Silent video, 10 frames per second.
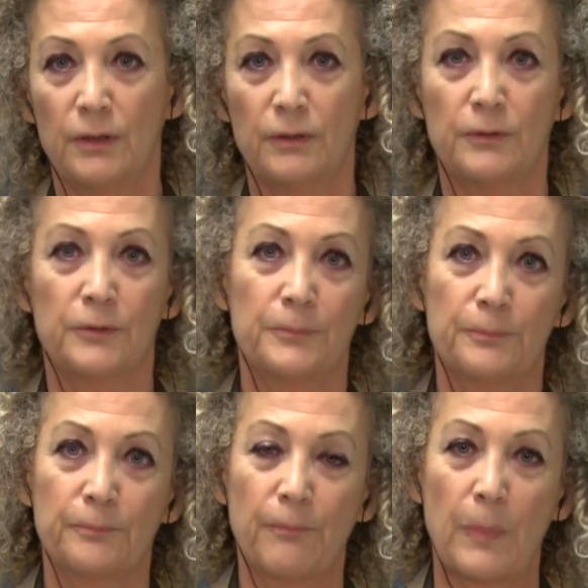
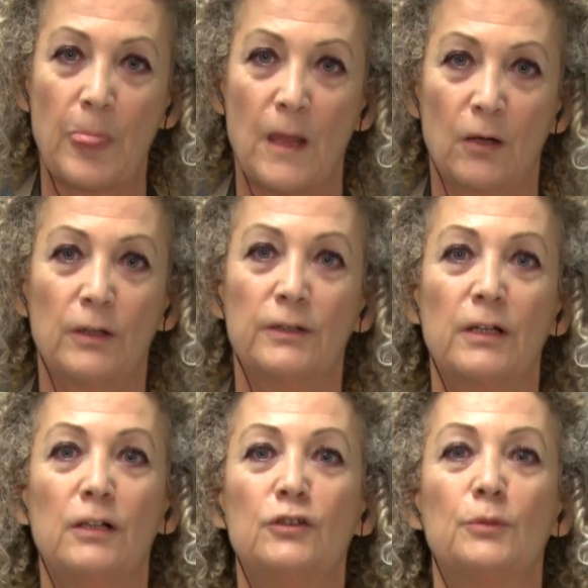are not
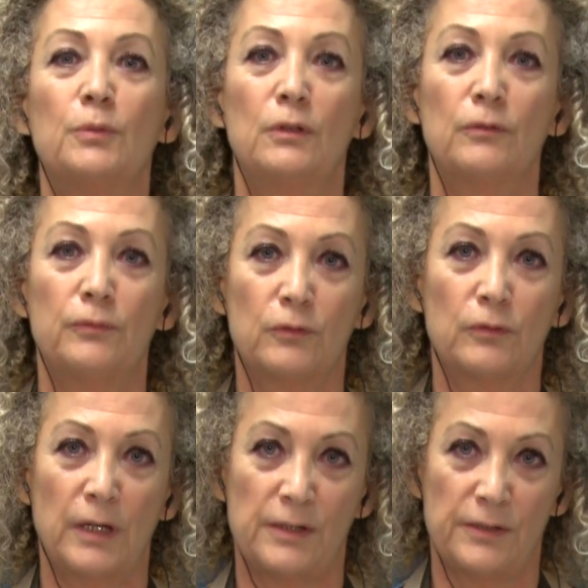eligible
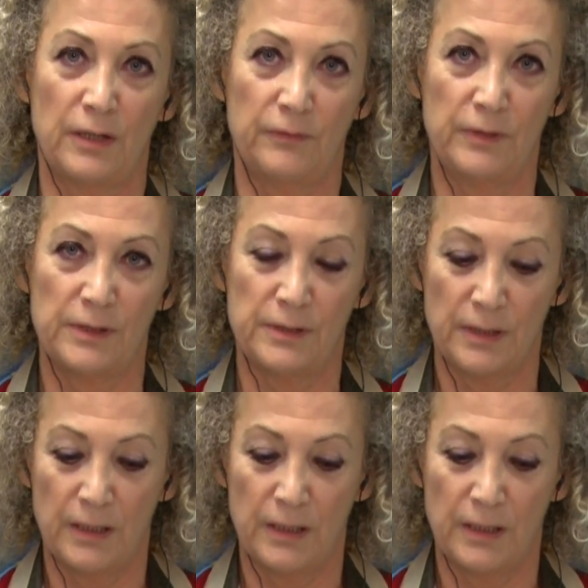for SIVs.